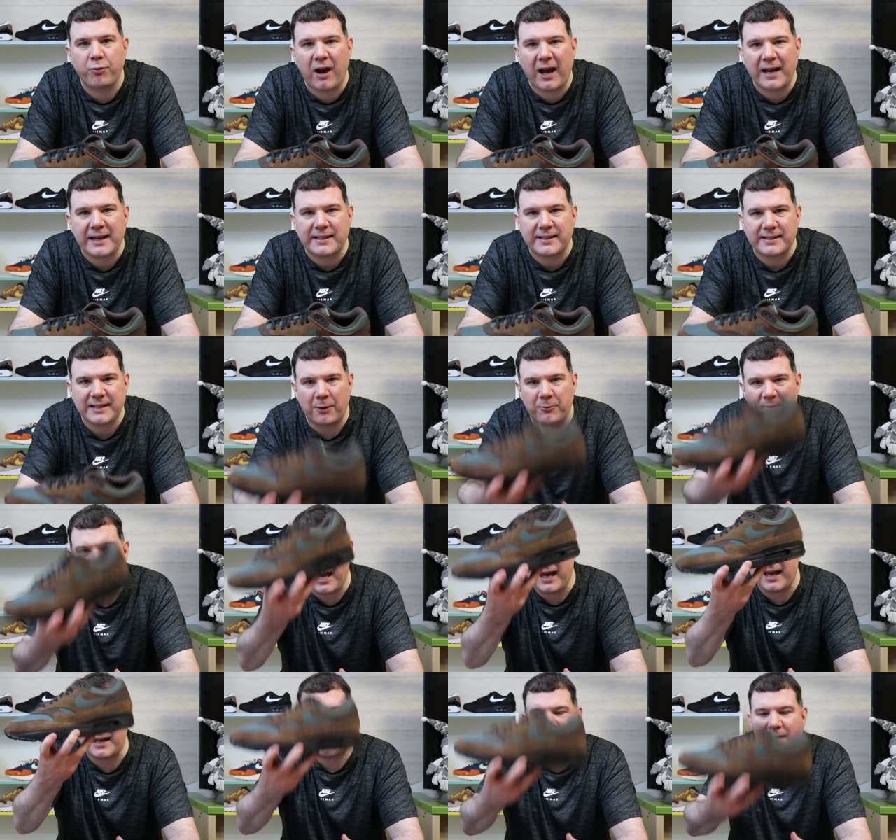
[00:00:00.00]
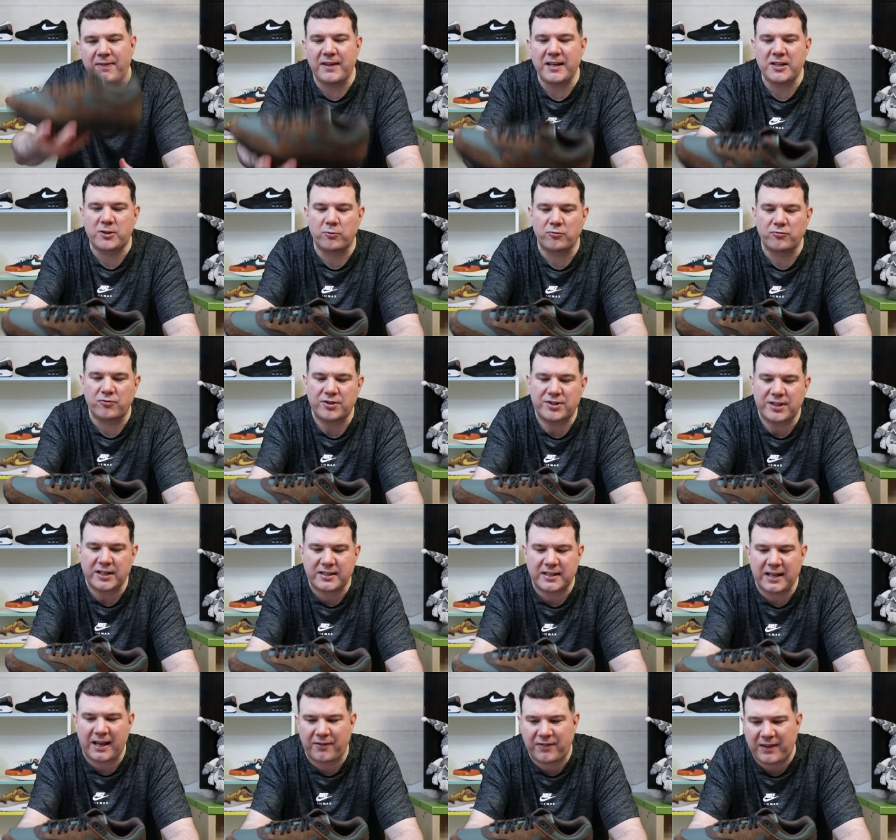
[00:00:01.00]
Price, now yeah, again, these are
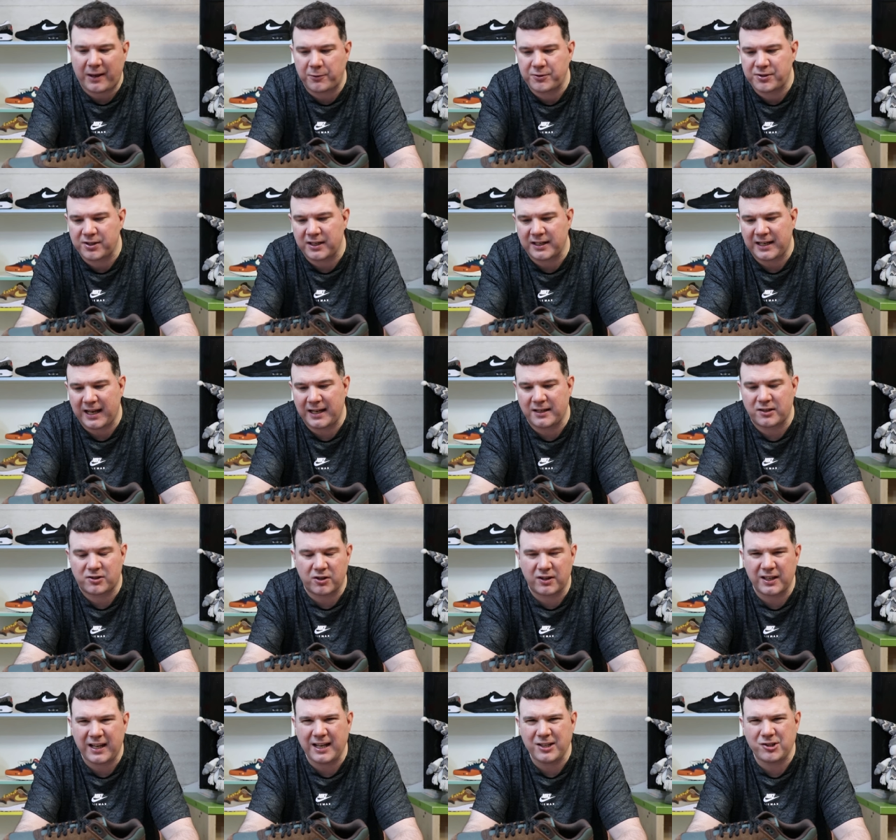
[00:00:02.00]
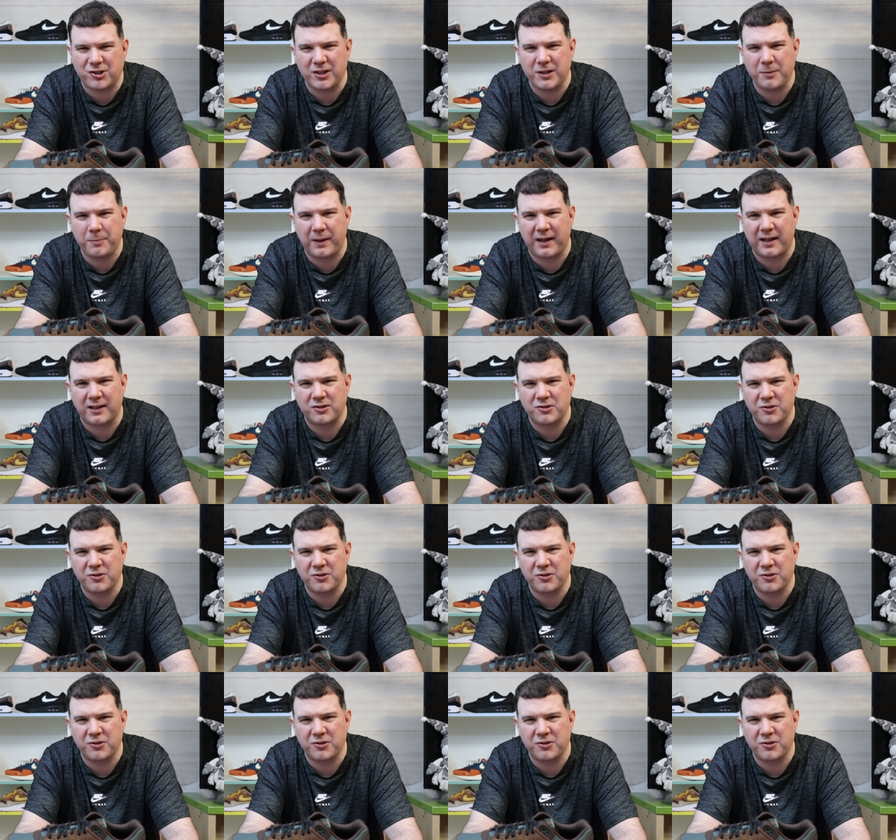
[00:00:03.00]
169,000 again, so they're getting cheaper.